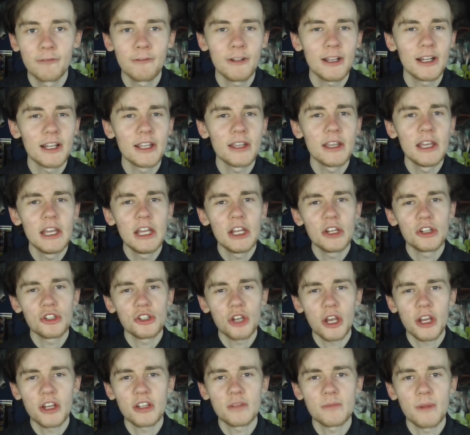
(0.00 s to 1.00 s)
It really
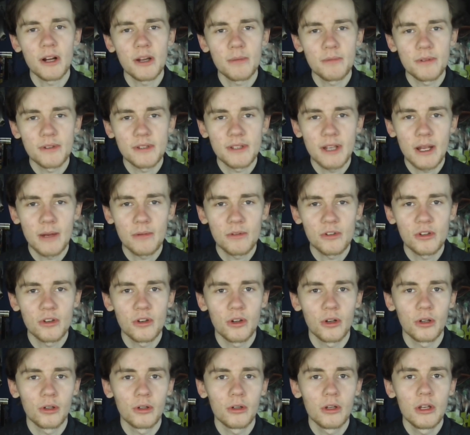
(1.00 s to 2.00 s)
changed my
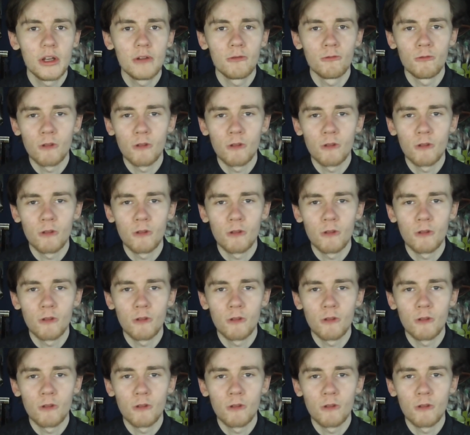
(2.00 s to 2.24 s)
perception on